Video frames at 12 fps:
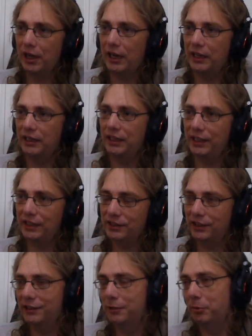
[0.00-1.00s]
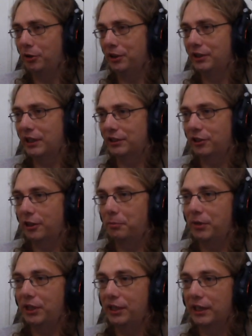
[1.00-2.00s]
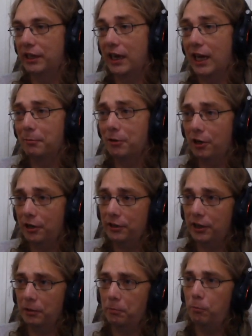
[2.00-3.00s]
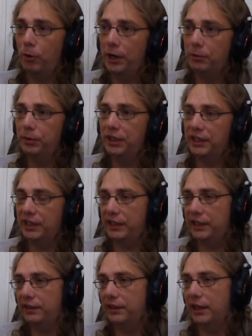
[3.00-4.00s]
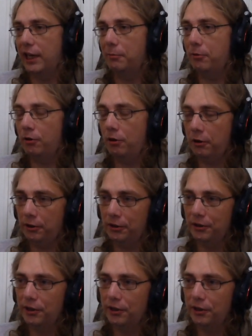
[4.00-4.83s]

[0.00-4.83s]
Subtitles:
and inside the building there's going to be an alarm clock that when we click the alarm clock,